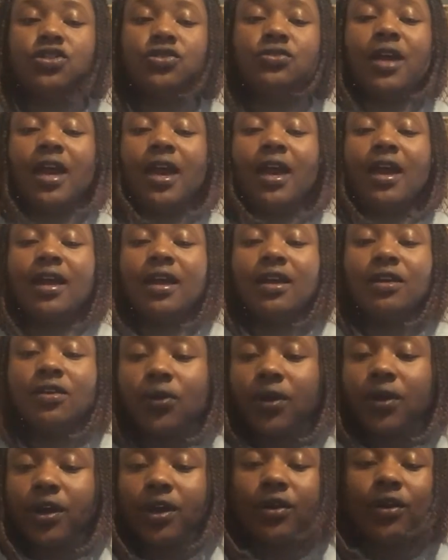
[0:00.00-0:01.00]
You can't
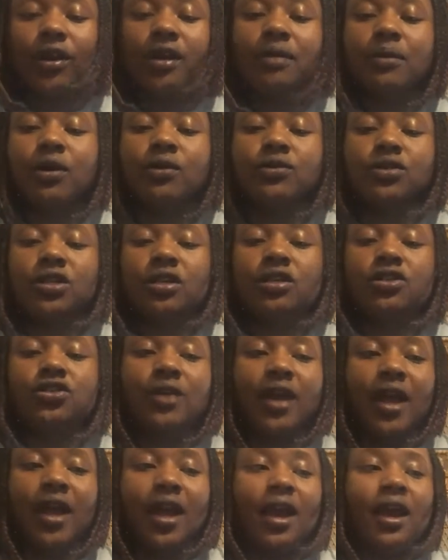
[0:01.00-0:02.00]
ignore your emotions. You
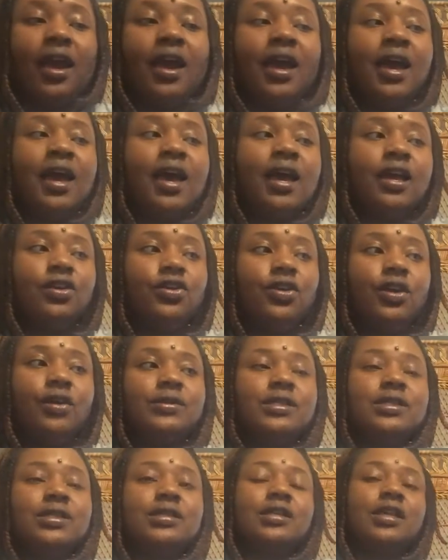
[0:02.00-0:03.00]
can't
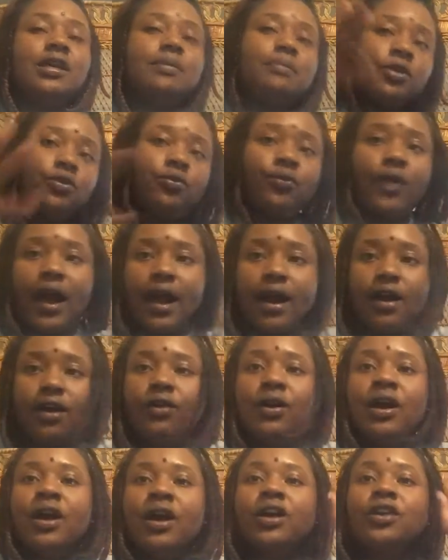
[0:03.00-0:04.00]
skip
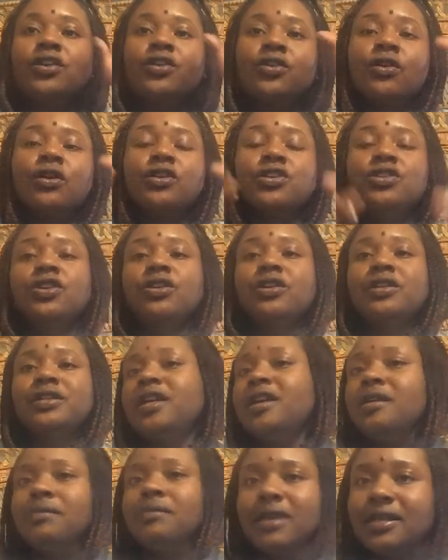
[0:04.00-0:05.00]
around your
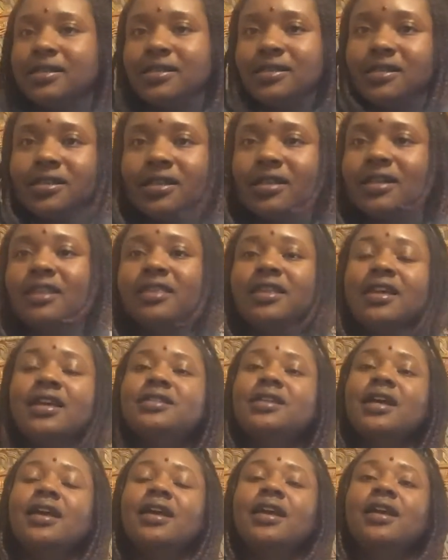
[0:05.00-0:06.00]
demons and the
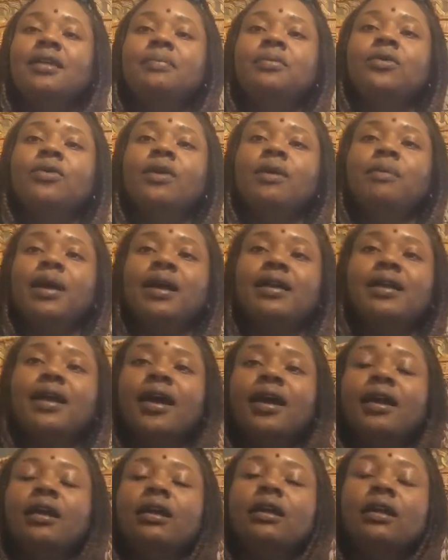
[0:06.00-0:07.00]
things that keep you up at
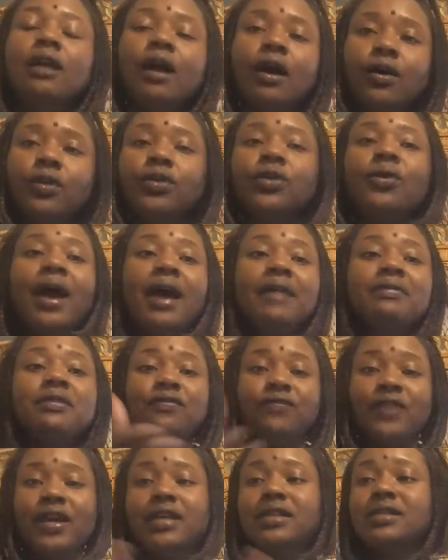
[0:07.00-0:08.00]
night. No, you have to
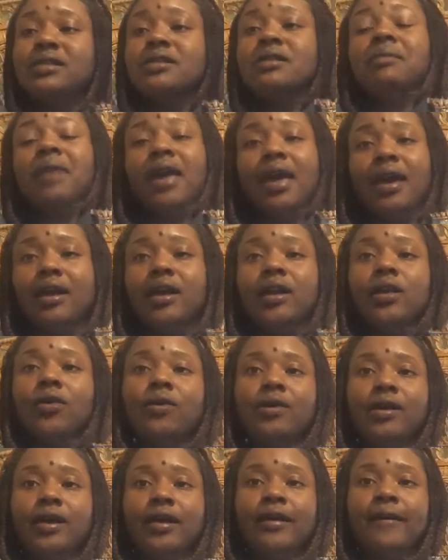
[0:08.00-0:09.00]
face them head
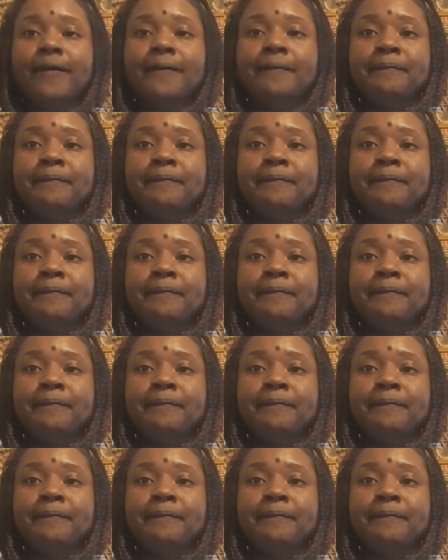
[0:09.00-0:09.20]
on.